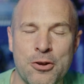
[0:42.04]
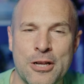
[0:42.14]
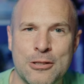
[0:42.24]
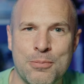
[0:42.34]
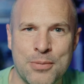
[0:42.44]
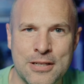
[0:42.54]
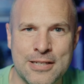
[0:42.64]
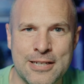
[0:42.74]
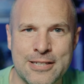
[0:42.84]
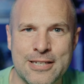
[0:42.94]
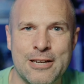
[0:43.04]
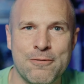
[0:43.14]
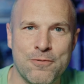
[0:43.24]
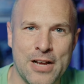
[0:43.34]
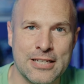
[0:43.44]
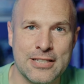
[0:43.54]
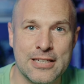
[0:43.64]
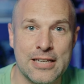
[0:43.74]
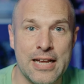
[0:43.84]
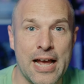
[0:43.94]
you're into business and
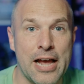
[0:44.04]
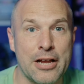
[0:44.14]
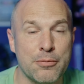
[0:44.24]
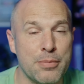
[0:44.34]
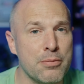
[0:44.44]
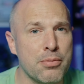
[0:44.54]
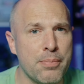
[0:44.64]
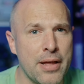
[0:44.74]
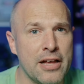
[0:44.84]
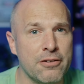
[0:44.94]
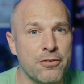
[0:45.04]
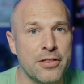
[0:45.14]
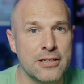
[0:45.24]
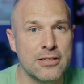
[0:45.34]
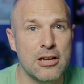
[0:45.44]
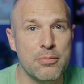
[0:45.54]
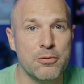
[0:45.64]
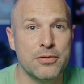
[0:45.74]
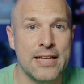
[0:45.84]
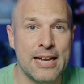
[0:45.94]
investing and being prepared for this type
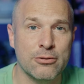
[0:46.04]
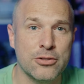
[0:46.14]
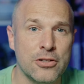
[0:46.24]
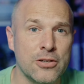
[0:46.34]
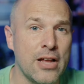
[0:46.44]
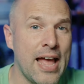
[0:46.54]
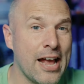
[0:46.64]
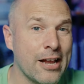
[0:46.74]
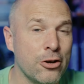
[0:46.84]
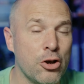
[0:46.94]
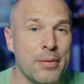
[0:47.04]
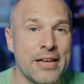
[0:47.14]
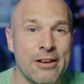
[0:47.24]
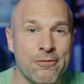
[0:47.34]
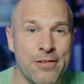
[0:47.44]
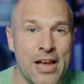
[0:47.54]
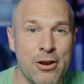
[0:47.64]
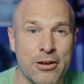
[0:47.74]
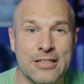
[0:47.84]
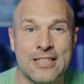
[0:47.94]
of downturn, economic
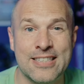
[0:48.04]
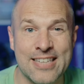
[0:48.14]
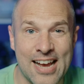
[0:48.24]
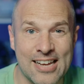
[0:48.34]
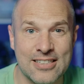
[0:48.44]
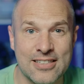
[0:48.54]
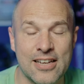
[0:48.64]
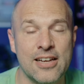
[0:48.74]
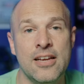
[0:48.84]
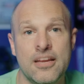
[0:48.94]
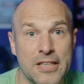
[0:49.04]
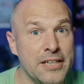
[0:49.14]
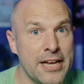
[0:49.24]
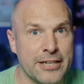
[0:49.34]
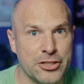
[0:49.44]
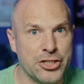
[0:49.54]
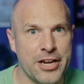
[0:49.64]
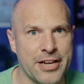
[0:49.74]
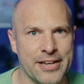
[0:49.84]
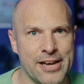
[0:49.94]
event, disaster, then hey,
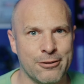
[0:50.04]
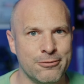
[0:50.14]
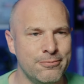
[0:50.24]
check it out.